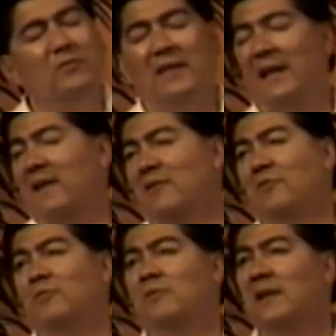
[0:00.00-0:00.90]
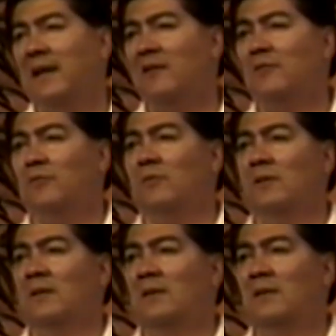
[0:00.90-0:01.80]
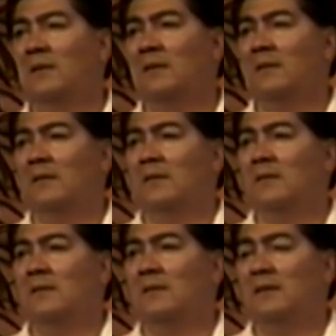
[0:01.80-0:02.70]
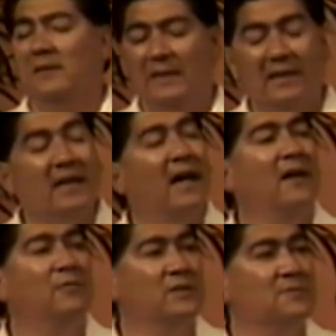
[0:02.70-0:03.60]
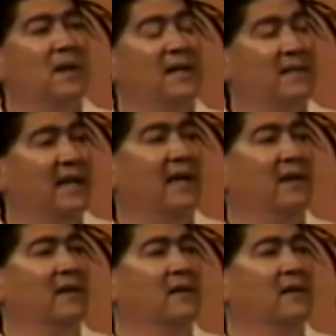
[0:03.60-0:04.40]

that I knew that I knew that God was my dad.